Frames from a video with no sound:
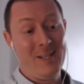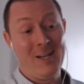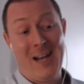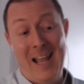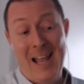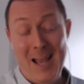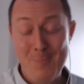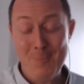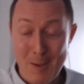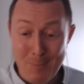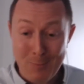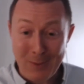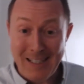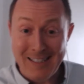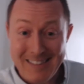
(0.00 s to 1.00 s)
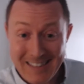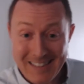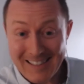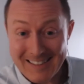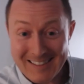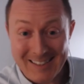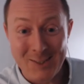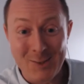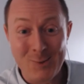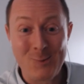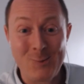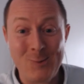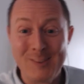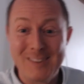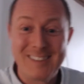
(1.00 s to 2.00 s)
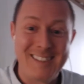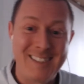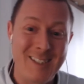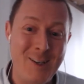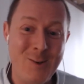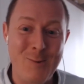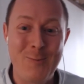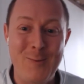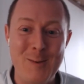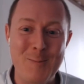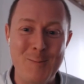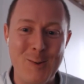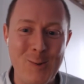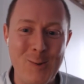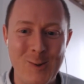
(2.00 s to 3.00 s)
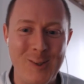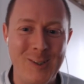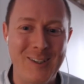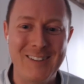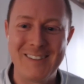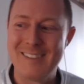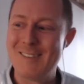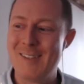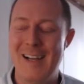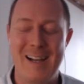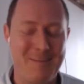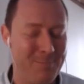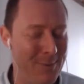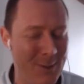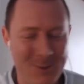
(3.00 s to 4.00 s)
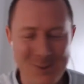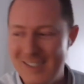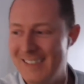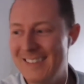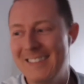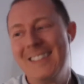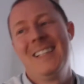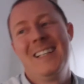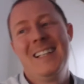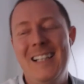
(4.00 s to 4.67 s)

I had my plane ticket to go film Guor purchased.